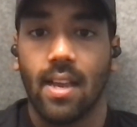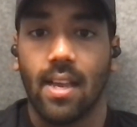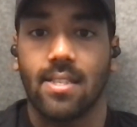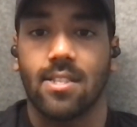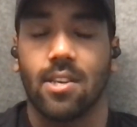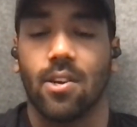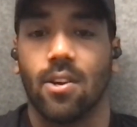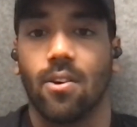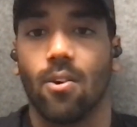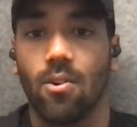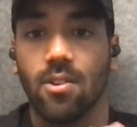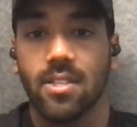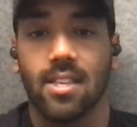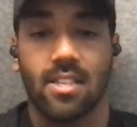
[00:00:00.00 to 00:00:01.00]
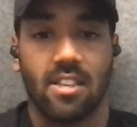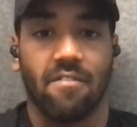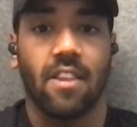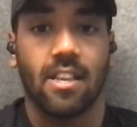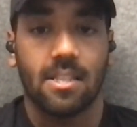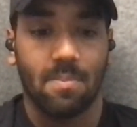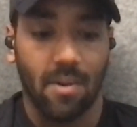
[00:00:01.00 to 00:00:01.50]
And so all six of
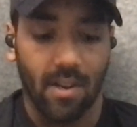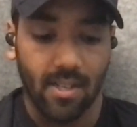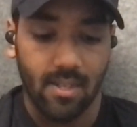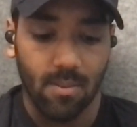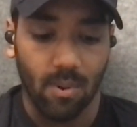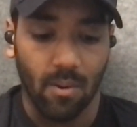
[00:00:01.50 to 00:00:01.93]
these pods,